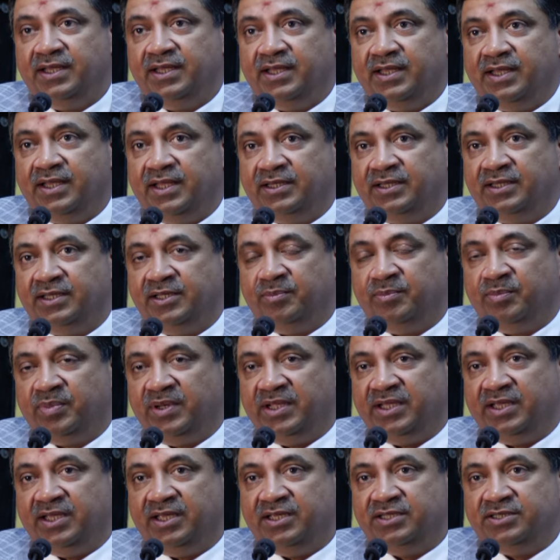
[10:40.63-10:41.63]
and the
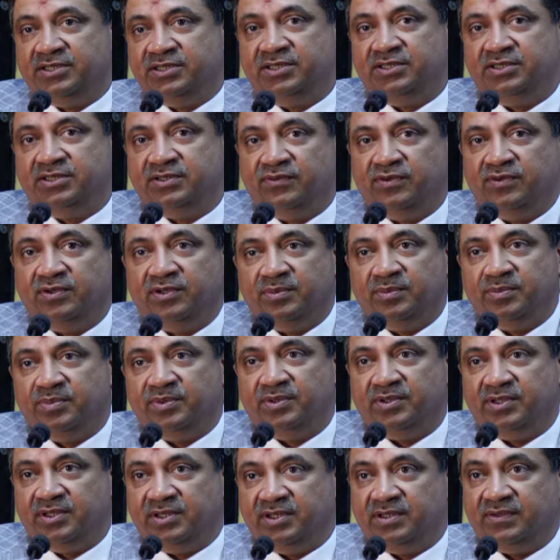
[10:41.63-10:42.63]
Implications for
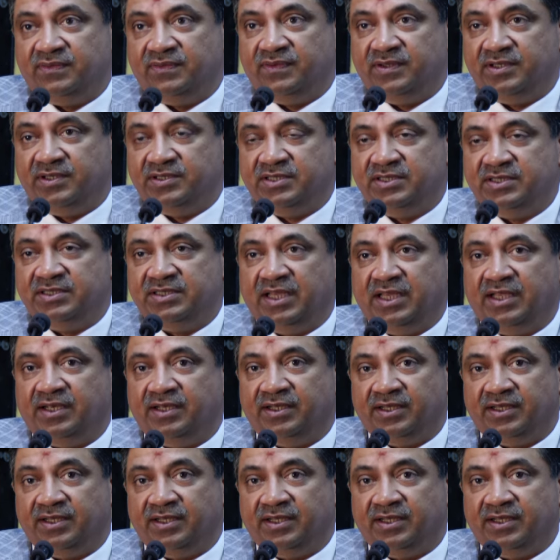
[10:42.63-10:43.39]
Computer Interface Design.